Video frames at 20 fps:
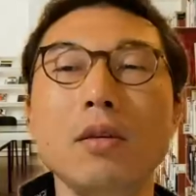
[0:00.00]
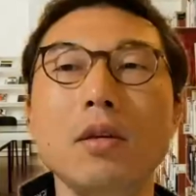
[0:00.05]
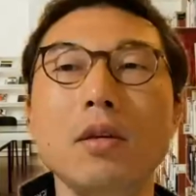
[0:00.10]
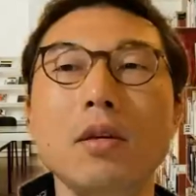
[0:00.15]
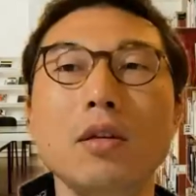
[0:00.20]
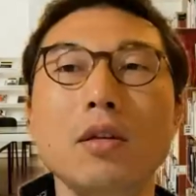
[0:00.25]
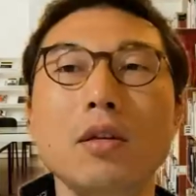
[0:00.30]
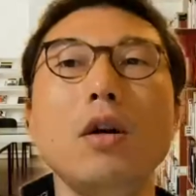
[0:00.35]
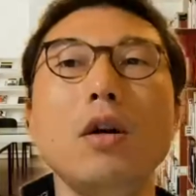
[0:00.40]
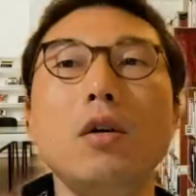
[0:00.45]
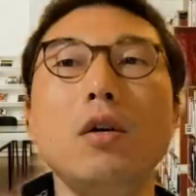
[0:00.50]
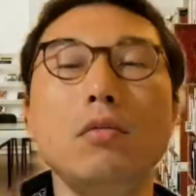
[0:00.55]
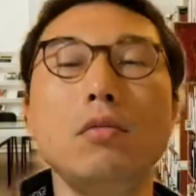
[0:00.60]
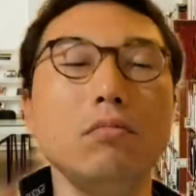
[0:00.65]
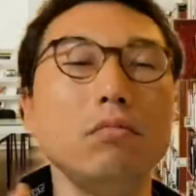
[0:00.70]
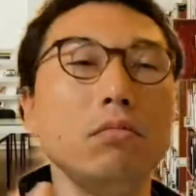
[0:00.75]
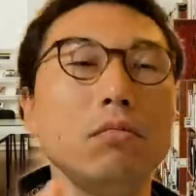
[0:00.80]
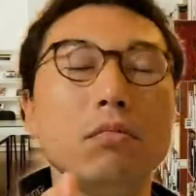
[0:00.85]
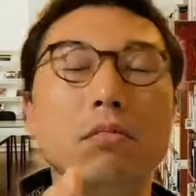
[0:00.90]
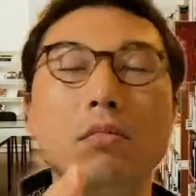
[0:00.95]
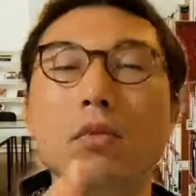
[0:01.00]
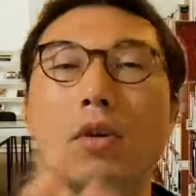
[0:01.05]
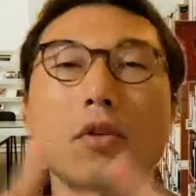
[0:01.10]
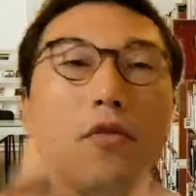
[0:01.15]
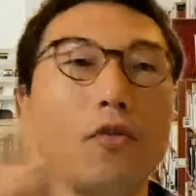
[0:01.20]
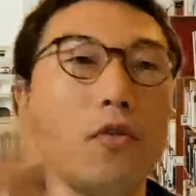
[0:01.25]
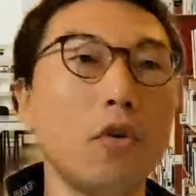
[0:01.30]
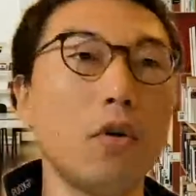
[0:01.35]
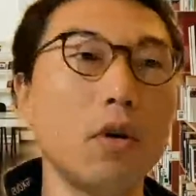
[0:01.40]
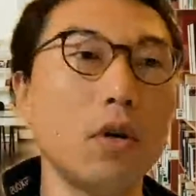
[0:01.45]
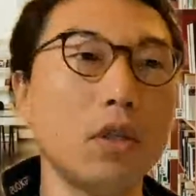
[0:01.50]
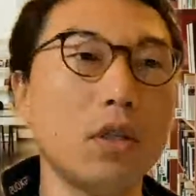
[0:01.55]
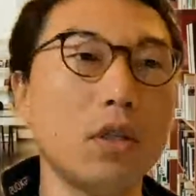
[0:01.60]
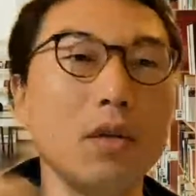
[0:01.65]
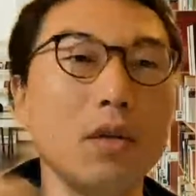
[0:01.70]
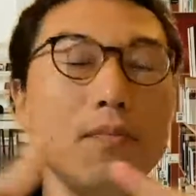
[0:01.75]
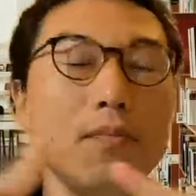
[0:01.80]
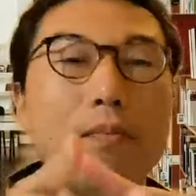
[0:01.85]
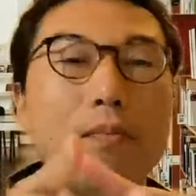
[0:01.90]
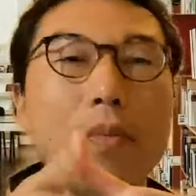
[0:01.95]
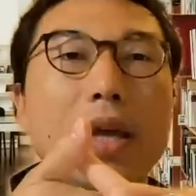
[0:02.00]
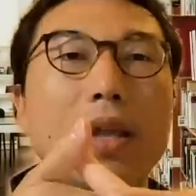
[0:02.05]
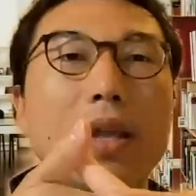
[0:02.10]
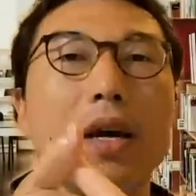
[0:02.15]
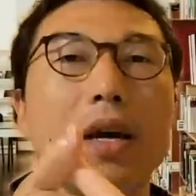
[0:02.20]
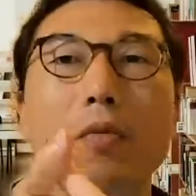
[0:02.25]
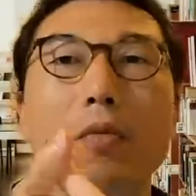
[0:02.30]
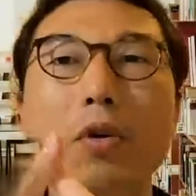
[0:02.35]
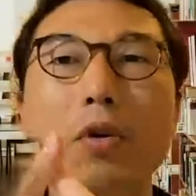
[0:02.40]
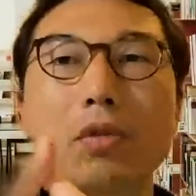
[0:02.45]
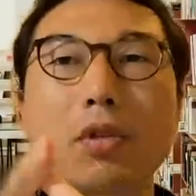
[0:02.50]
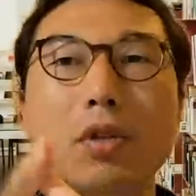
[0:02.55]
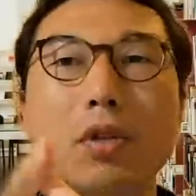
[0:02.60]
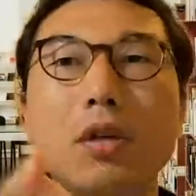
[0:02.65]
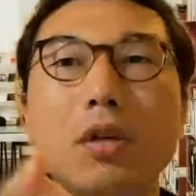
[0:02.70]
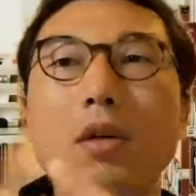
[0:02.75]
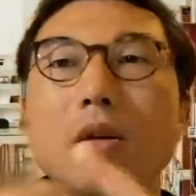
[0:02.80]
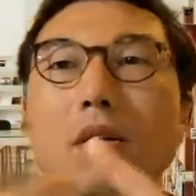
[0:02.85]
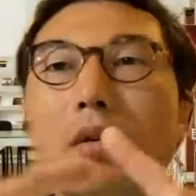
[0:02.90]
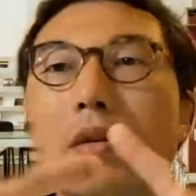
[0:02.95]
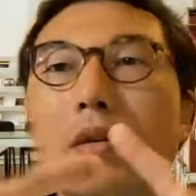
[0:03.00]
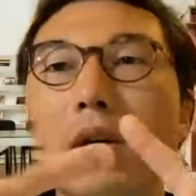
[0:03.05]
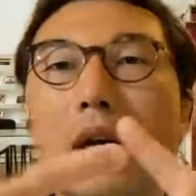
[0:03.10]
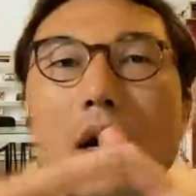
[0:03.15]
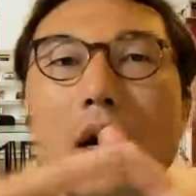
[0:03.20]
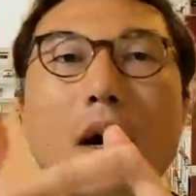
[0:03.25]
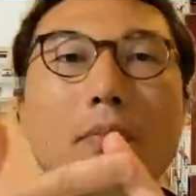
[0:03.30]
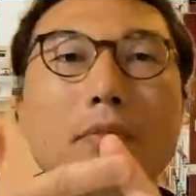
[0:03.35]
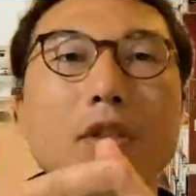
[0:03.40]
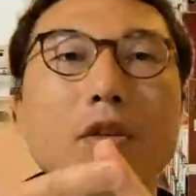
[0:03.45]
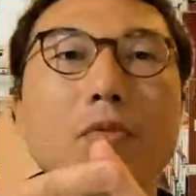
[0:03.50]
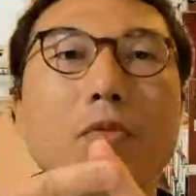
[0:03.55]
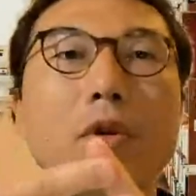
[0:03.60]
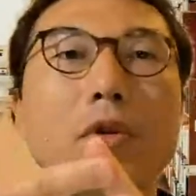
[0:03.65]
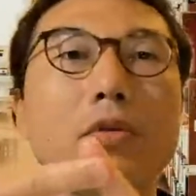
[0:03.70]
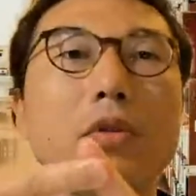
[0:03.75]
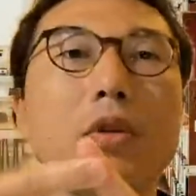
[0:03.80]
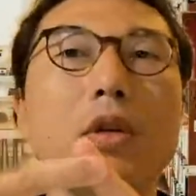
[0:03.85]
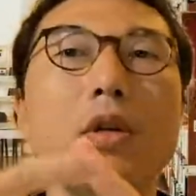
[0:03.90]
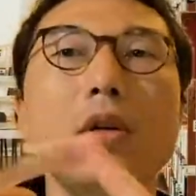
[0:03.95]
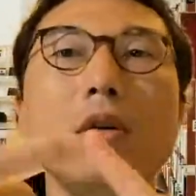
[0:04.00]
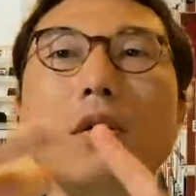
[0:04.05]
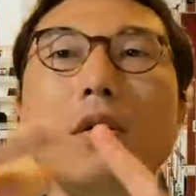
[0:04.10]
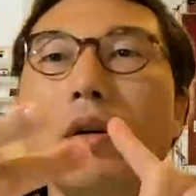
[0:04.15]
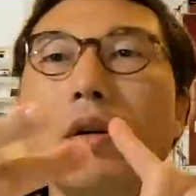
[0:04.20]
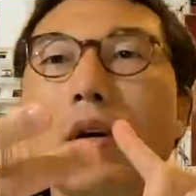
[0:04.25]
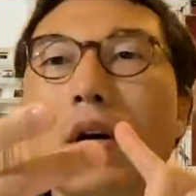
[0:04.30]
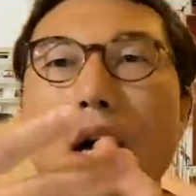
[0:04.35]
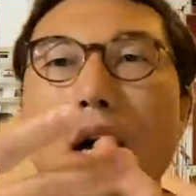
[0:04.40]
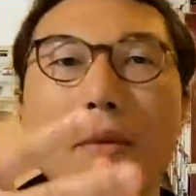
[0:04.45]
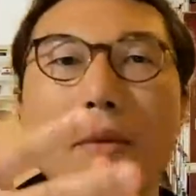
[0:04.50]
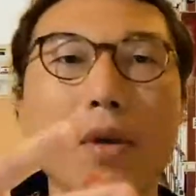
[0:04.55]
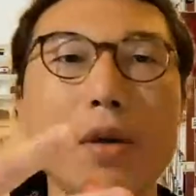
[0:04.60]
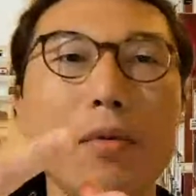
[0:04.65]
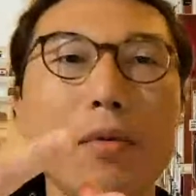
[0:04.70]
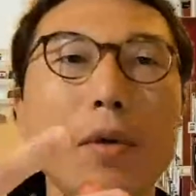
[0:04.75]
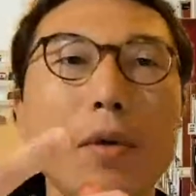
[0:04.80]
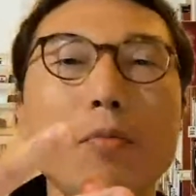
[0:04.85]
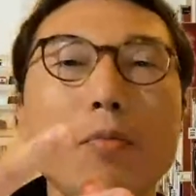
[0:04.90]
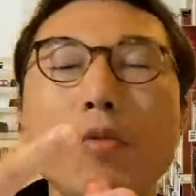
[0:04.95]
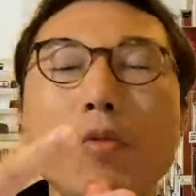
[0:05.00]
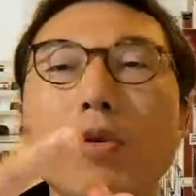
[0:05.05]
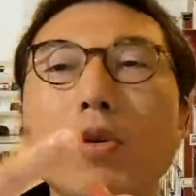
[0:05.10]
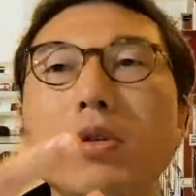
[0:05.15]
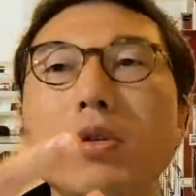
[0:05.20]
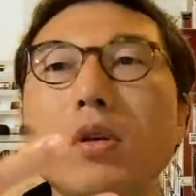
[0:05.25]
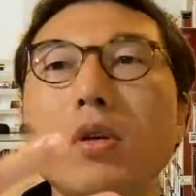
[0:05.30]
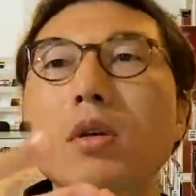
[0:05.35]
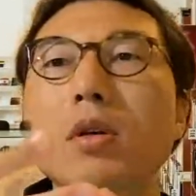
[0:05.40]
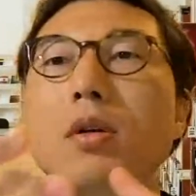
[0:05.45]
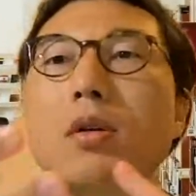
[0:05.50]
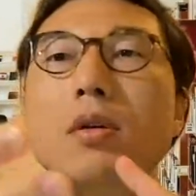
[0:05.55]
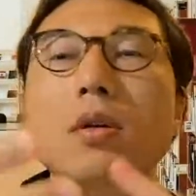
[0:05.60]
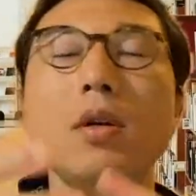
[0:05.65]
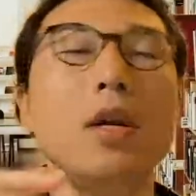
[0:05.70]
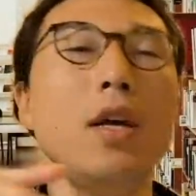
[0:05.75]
So, of course, Meta will do, Amazon will do, IBM will do.